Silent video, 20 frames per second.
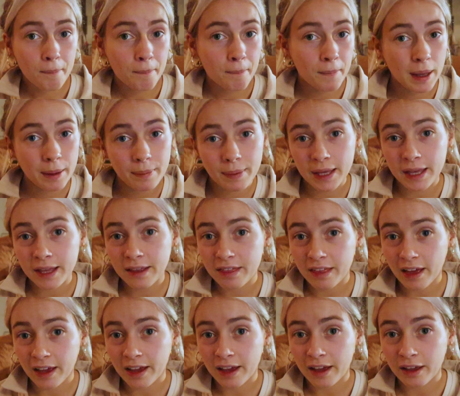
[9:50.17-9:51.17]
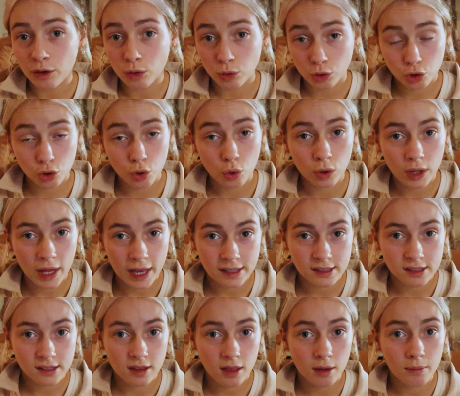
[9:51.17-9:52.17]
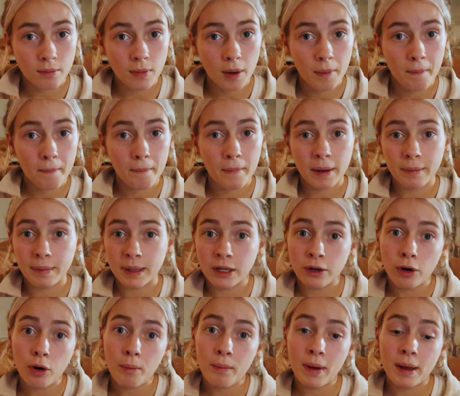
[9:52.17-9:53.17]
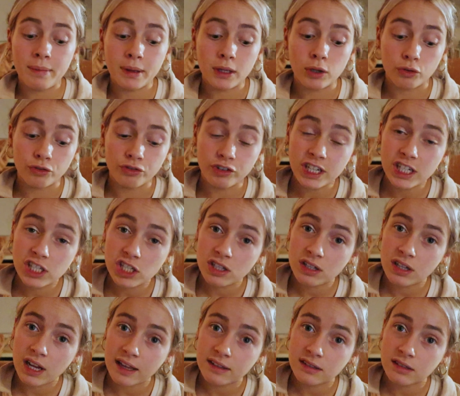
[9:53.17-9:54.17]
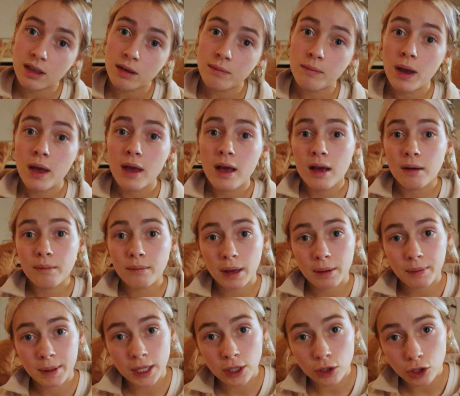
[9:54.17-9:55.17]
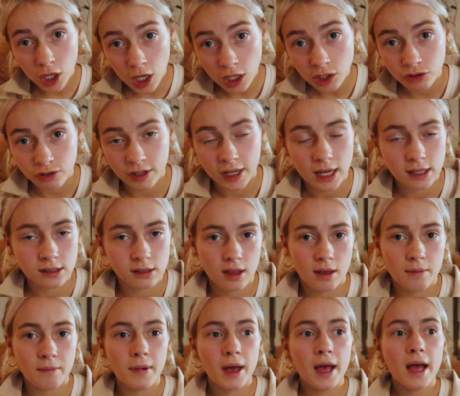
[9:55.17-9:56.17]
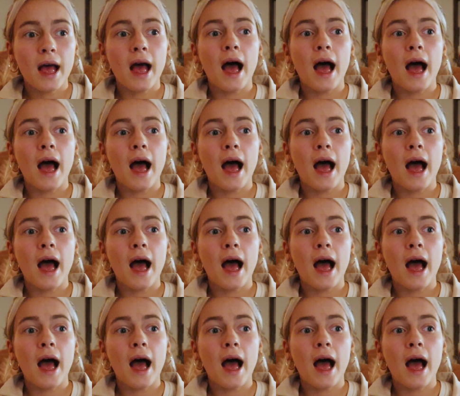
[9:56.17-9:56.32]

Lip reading: Maybe your school has them, maybe not, maybe your region has them, maybe your country has them.